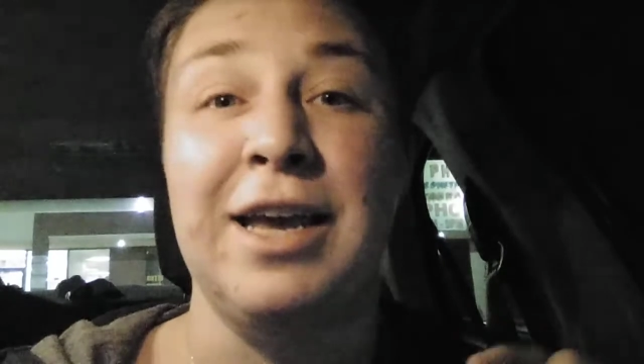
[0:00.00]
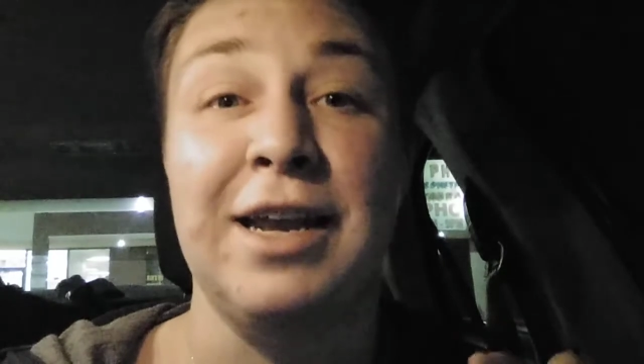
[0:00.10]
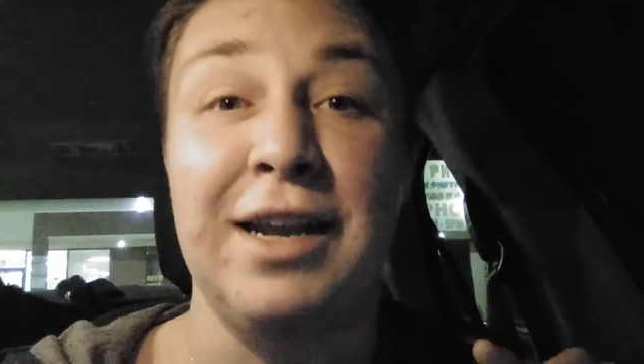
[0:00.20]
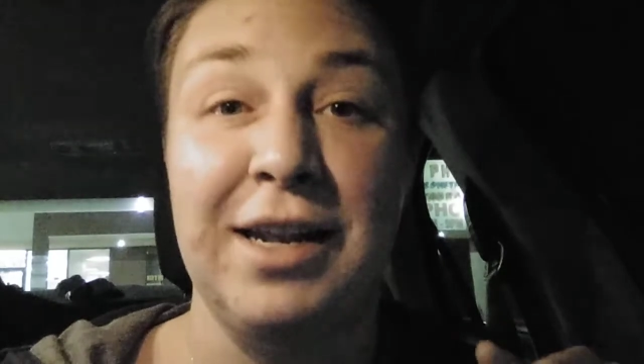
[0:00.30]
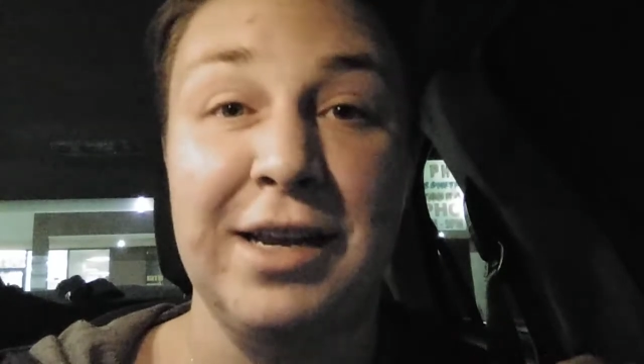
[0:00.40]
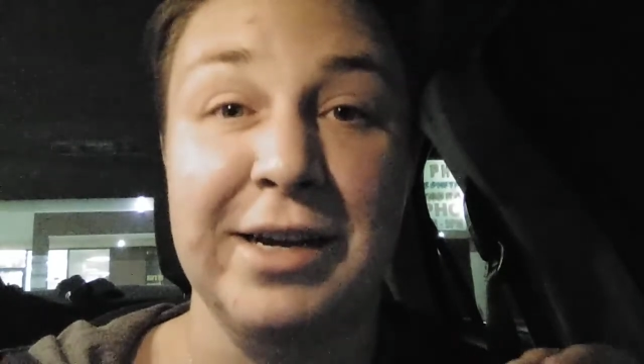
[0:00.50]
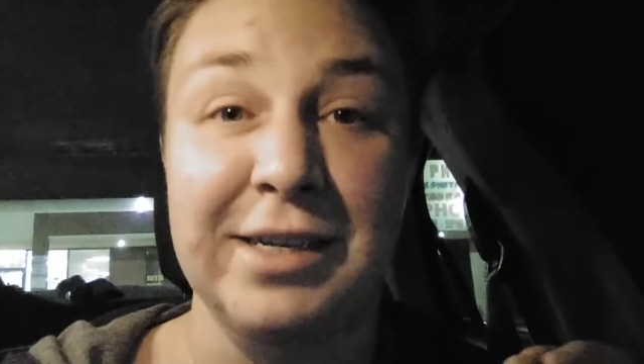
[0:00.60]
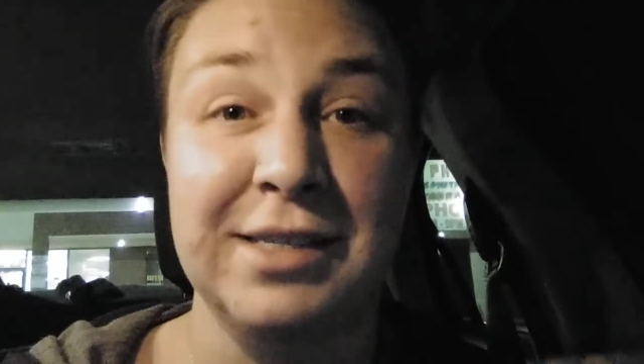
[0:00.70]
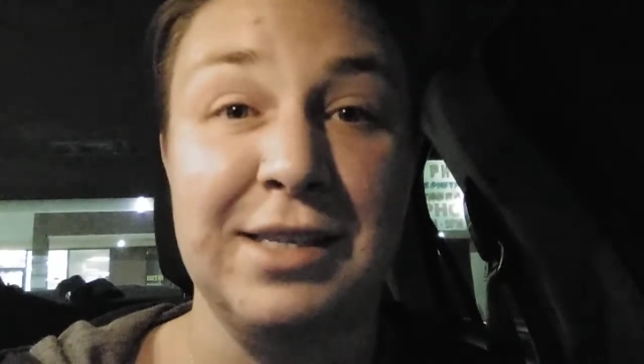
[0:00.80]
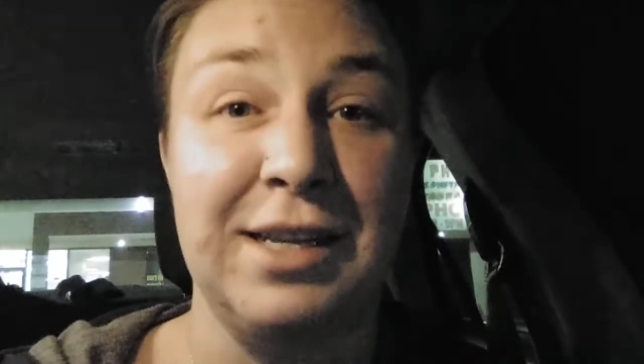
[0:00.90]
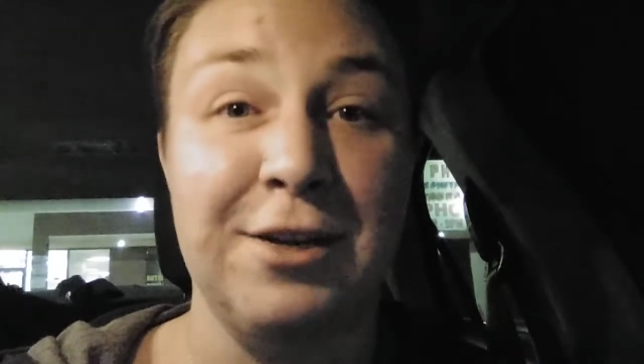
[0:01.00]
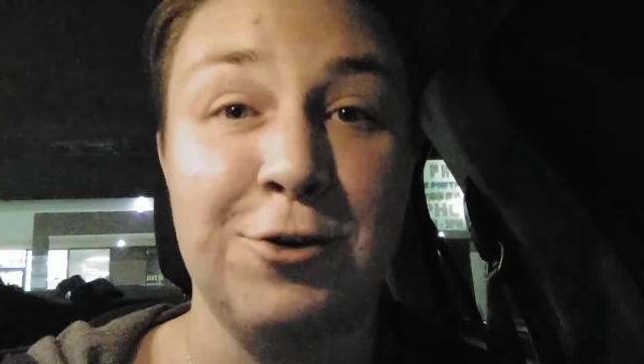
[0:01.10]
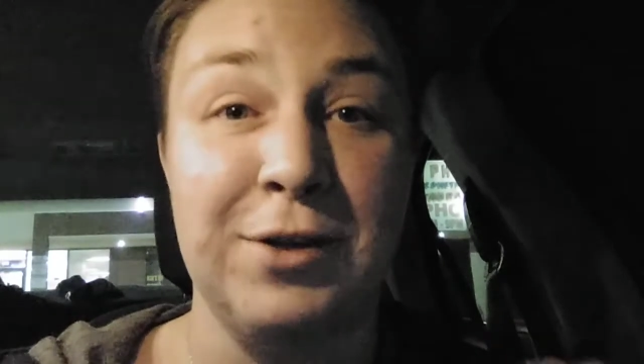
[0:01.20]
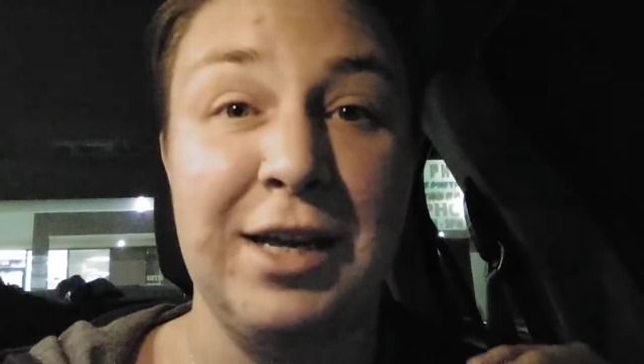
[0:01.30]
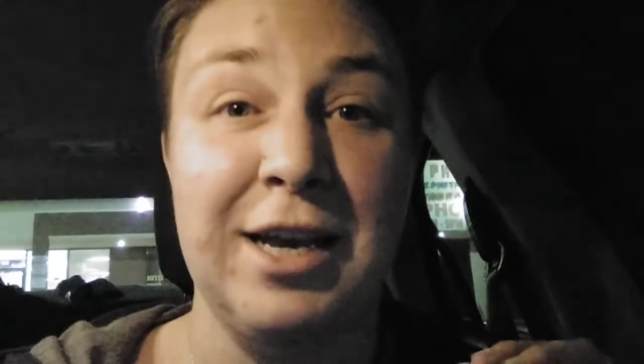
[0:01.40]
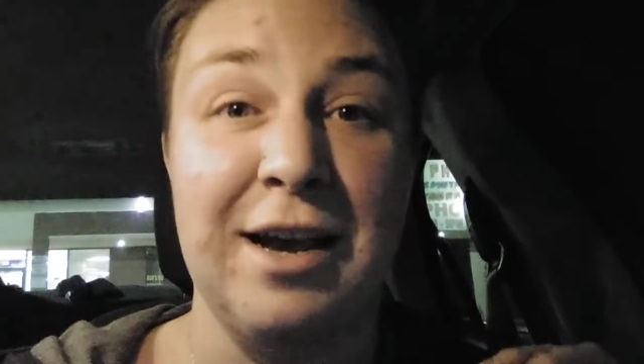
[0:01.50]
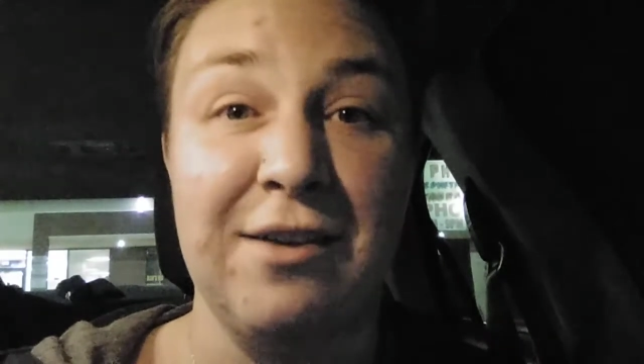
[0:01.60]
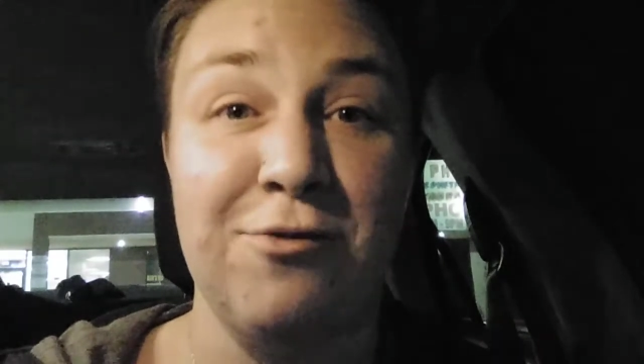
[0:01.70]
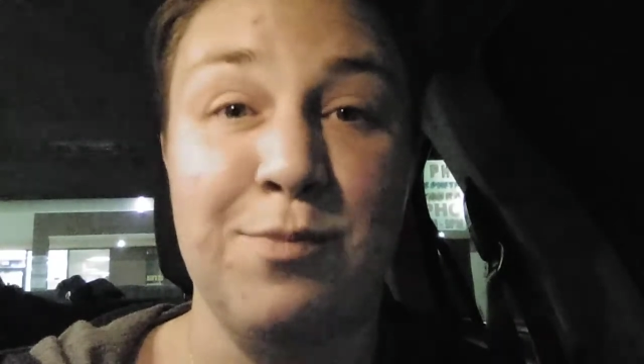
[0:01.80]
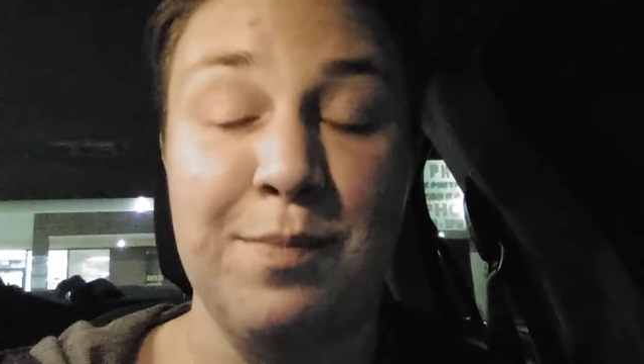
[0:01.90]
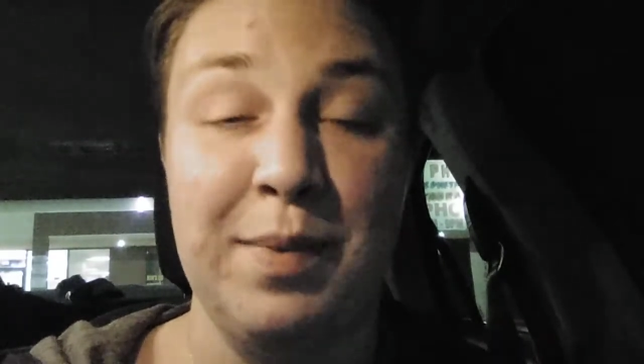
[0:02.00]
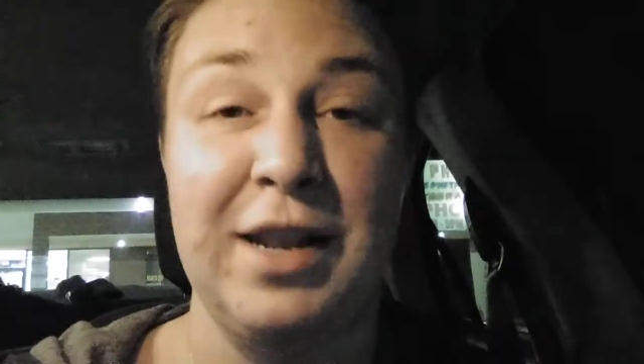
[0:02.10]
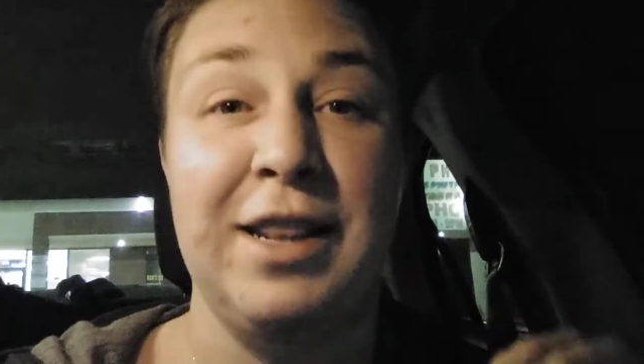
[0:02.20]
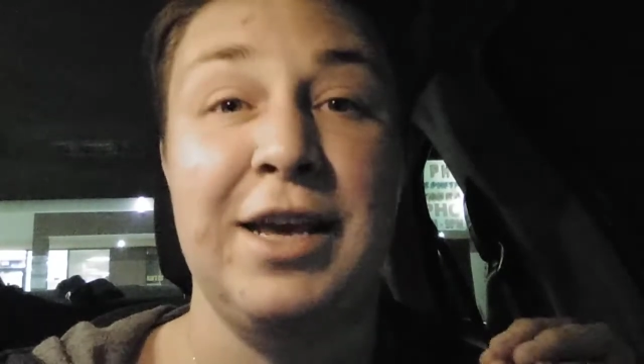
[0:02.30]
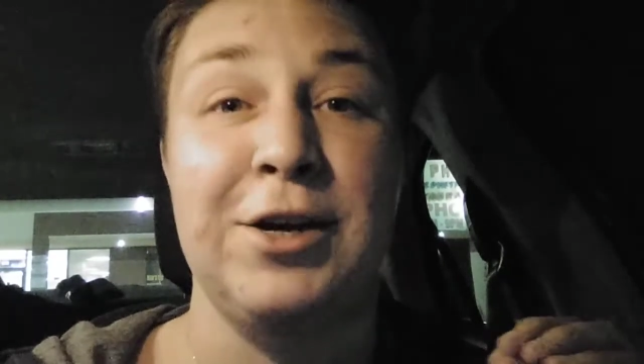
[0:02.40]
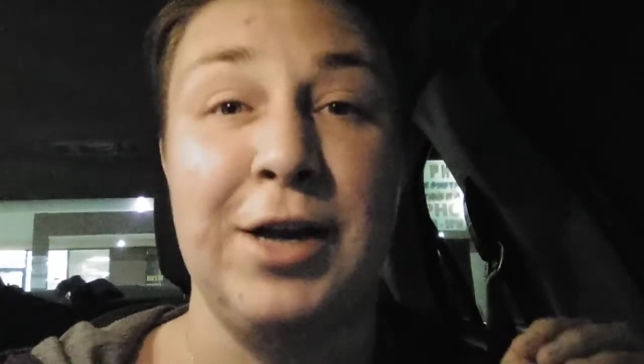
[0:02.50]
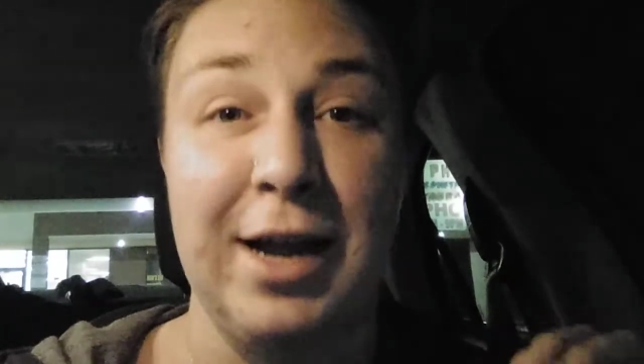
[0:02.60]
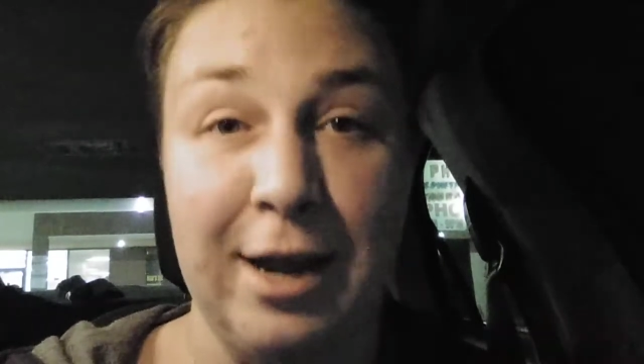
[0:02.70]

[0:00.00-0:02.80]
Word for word: And guys, literally, I've been there